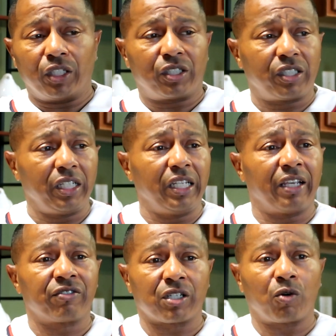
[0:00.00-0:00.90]
to see
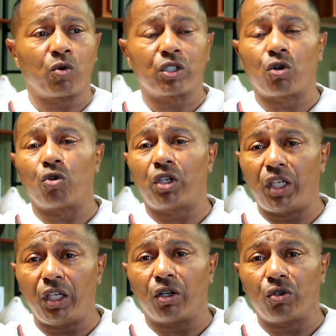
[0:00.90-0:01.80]
if someone's gonna
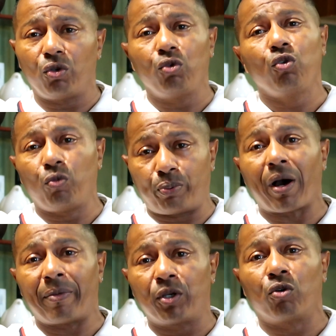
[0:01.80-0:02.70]
kill you, you
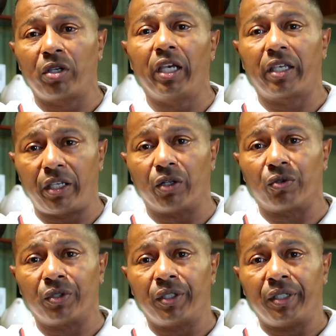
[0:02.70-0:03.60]
probably gonna get killed.